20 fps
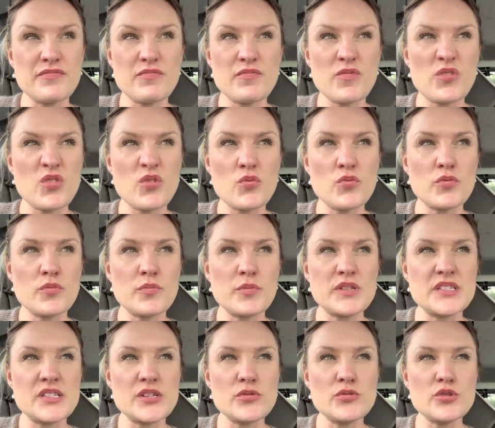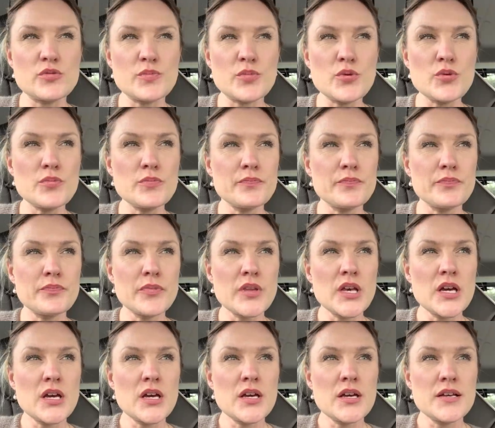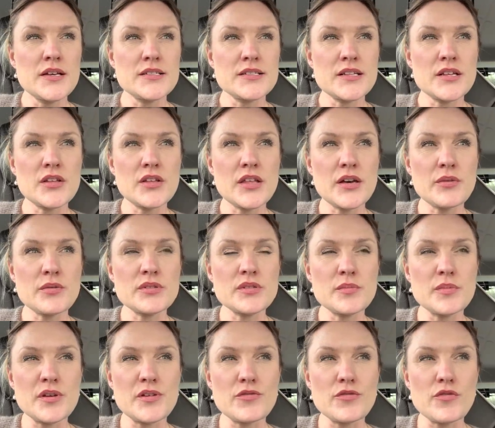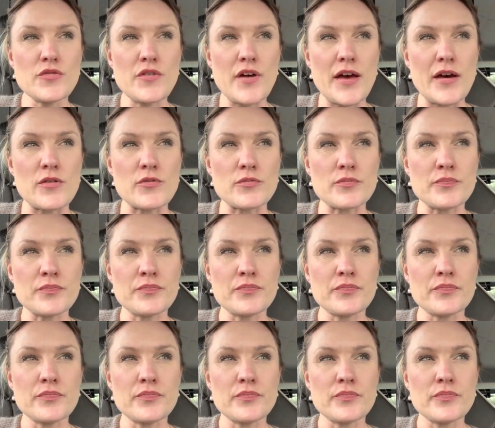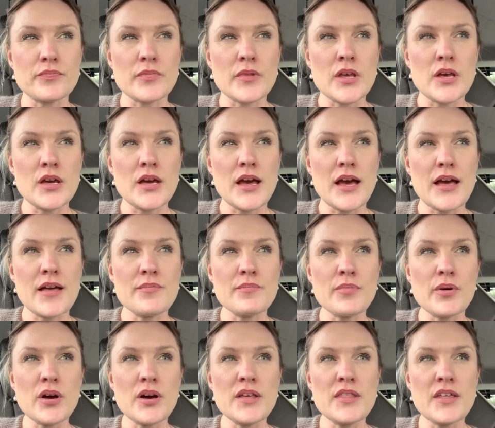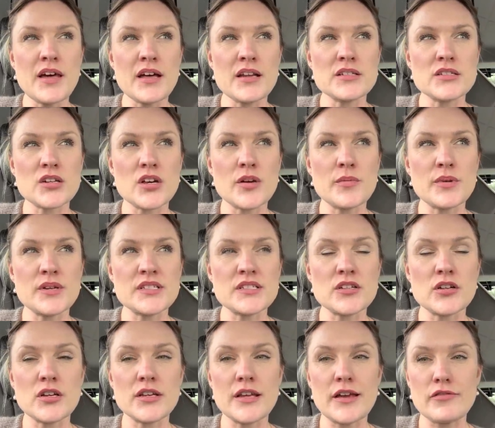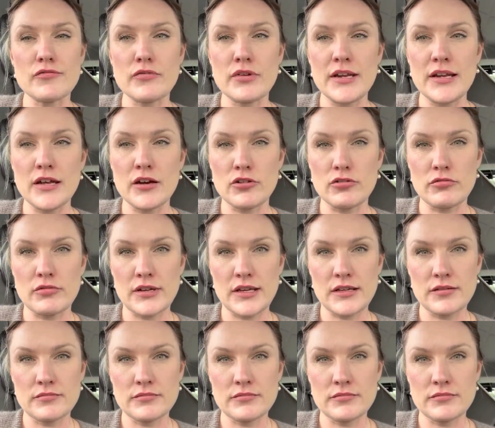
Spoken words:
thought would be suitable, so that was a bit of a fail. And by that time I started getting really hungry.